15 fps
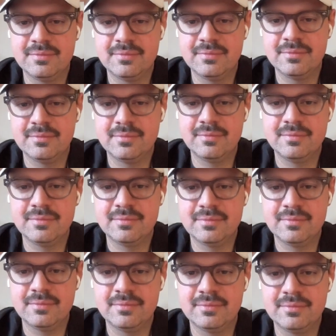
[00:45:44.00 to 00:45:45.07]

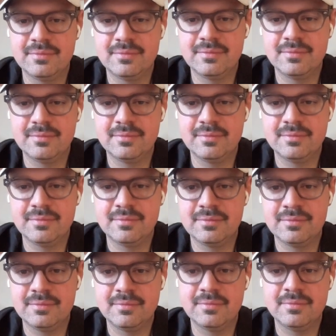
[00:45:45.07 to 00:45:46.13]

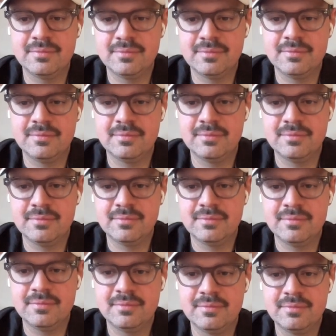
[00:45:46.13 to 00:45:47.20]

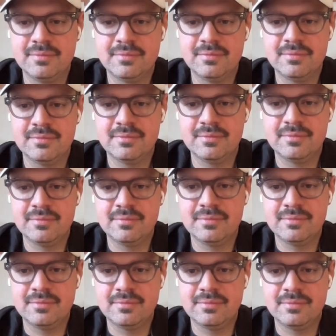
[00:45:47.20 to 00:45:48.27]

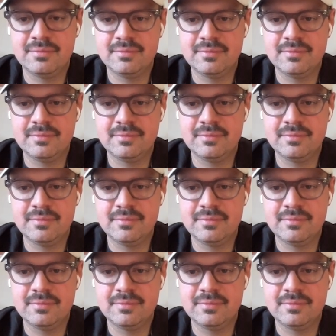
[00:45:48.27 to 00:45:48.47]
(silent)